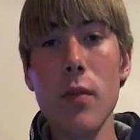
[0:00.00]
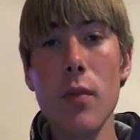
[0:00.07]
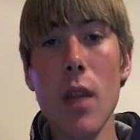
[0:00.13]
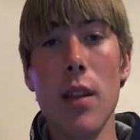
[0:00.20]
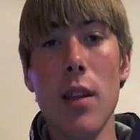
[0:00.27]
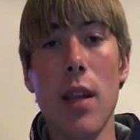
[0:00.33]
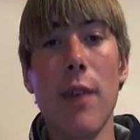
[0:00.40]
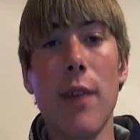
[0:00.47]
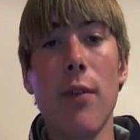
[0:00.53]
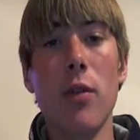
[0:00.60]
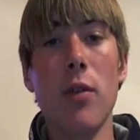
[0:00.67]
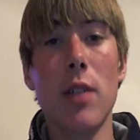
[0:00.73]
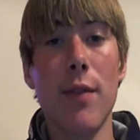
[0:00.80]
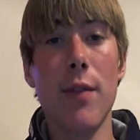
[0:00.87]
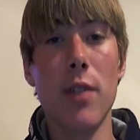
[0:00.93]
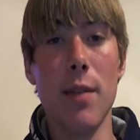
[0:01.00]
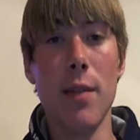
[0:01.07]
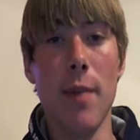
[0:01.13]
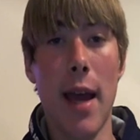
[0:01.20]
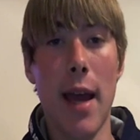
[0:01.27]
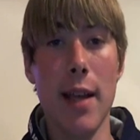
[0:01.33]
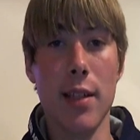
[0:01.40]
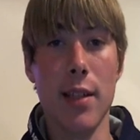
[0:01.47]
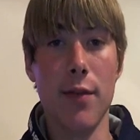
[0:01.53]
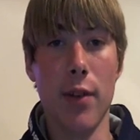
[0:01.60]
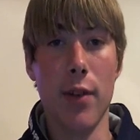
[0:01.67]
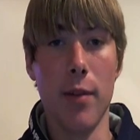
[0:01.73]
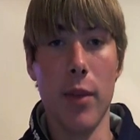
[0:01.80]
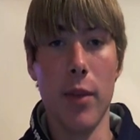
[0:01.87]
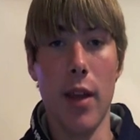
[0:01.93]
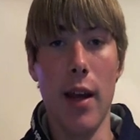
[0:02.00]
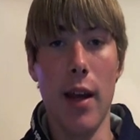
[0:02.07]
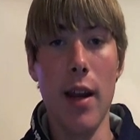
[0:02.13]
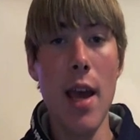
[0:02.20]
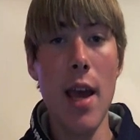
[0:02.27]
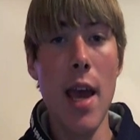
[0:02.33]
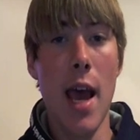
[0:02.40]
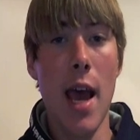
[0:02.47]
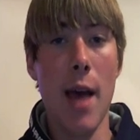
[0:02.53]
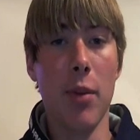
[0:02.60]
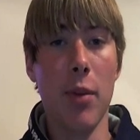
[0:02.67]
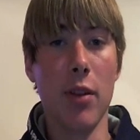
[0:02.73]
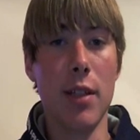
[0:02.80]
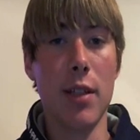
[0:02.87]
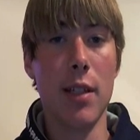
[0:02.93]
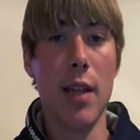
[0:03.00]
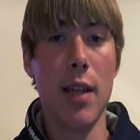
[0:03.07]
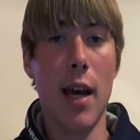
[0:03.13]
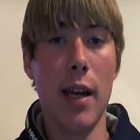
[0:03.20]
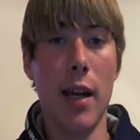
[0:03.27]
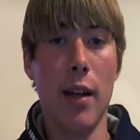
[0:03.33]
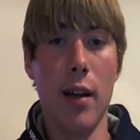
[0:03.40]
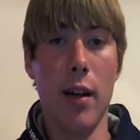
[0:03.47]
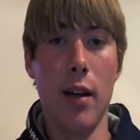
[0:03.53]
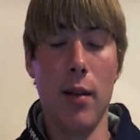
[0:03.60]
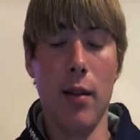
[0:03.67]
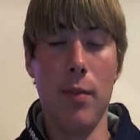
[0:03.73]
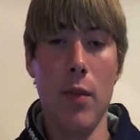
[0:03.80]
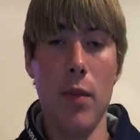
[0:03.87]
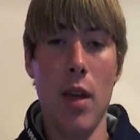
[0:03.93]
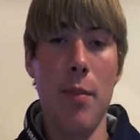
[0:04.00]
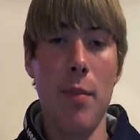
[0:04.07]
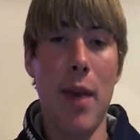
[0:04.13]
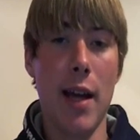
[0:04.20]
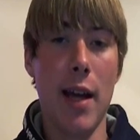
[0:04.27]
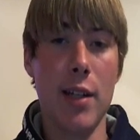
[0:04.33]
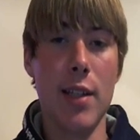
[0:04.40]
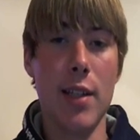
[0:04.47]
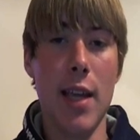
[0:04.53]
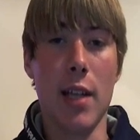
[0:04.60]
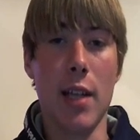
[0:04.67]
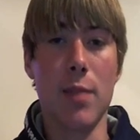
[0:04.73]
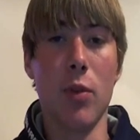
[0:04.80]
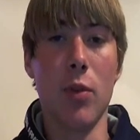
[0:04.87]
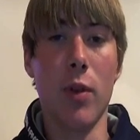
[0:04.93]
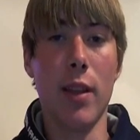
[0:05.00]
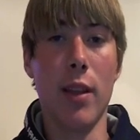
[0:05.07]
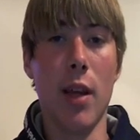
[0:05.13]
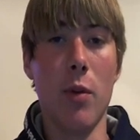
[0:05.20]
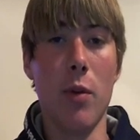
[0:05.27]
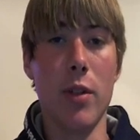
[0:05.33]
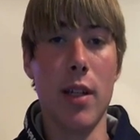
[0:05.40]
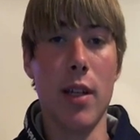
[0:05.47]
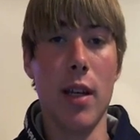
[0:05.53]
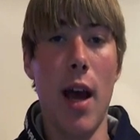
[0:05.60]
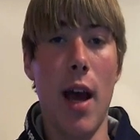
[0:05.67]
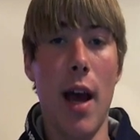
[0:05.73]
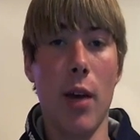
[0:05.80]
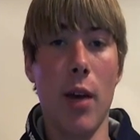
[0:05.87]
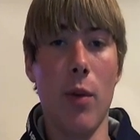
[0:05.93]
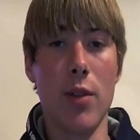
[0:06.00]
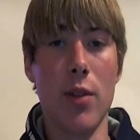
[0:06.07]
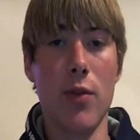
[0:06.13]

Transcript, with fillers: the iPhone dev team has confirmed that Apple did not uh, patch the exploit that was in iOS